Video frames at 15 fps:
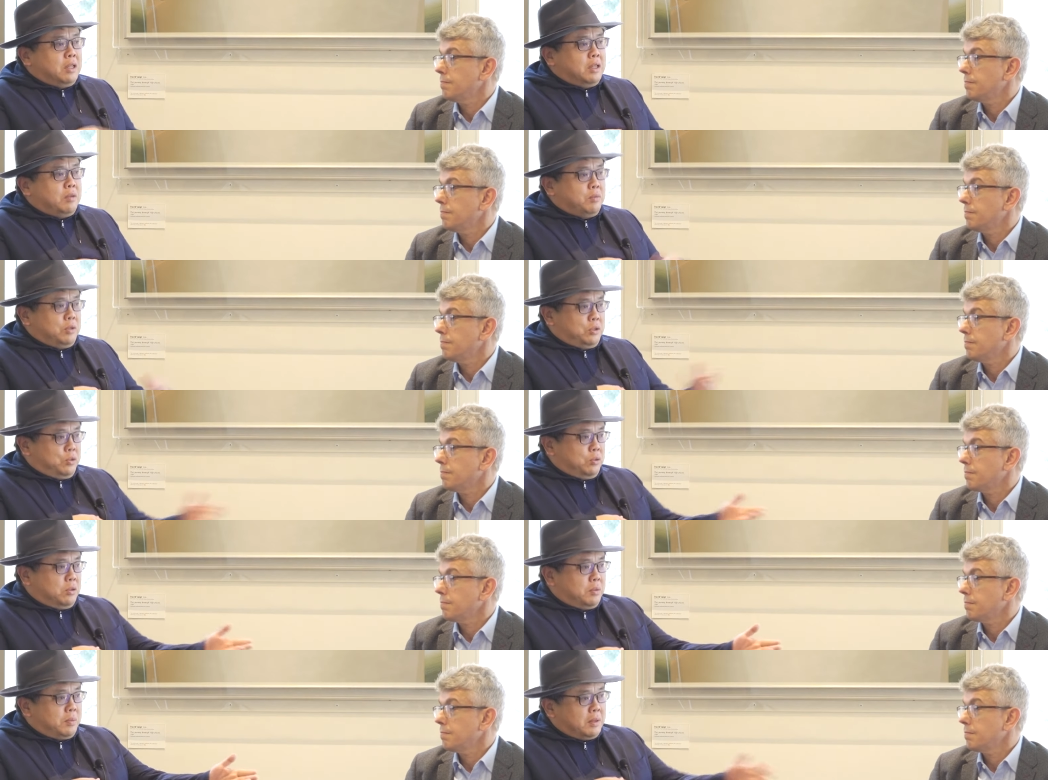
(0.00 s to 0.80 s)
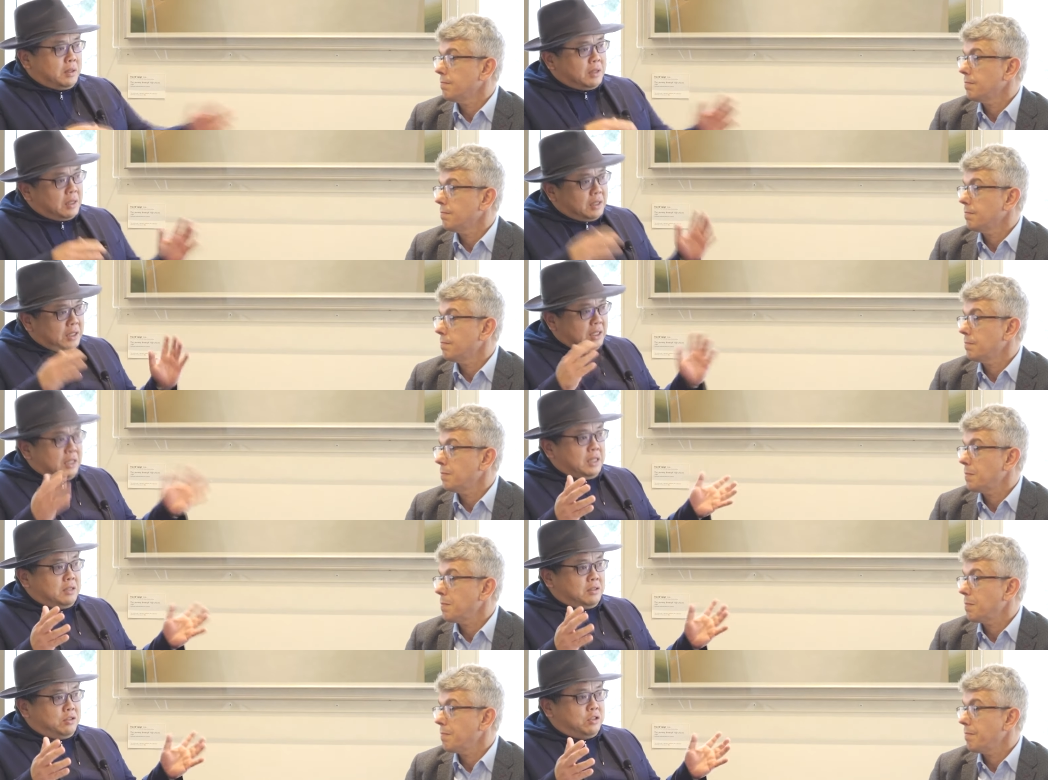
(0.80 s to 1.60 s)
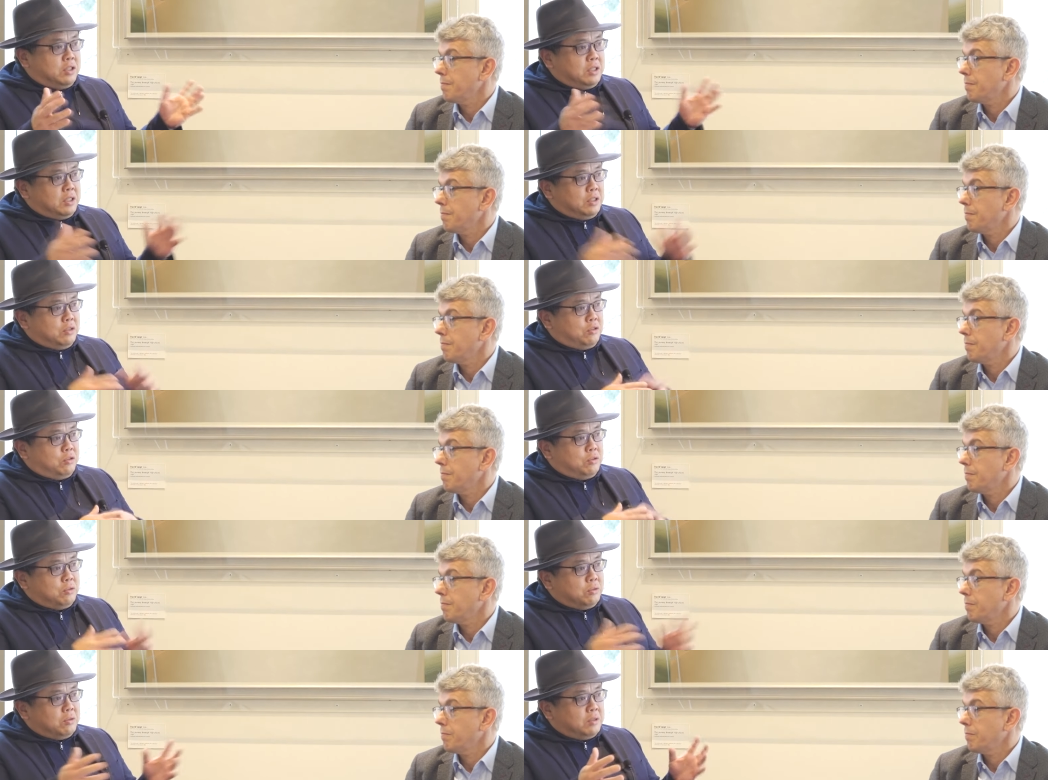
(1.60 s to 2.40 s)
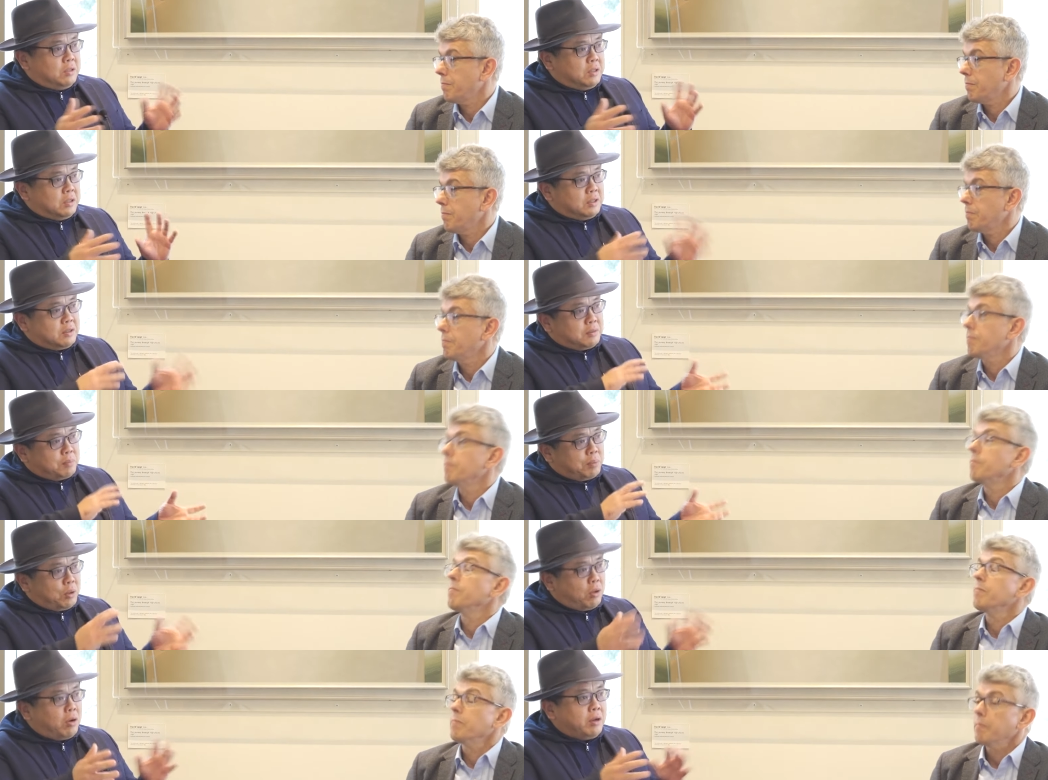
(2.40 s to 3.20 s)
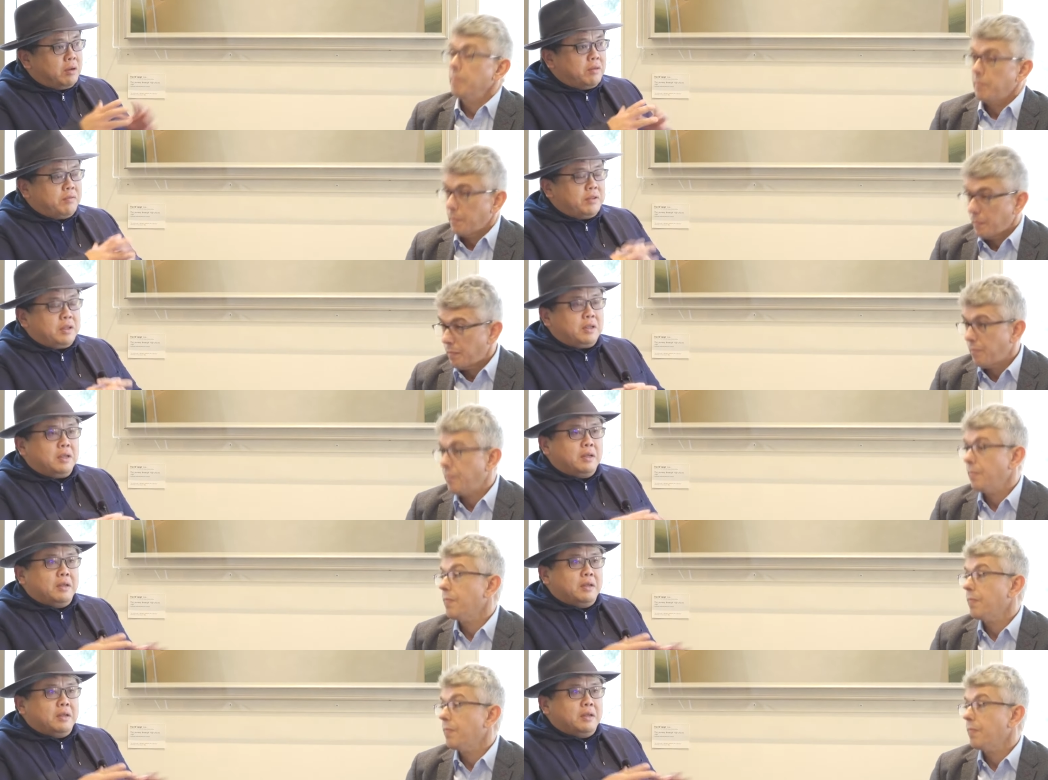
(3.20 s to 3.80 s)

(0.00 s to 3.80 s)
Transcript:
Speaker 1: And then we talked about that ESG issue, you know, the supply and everything.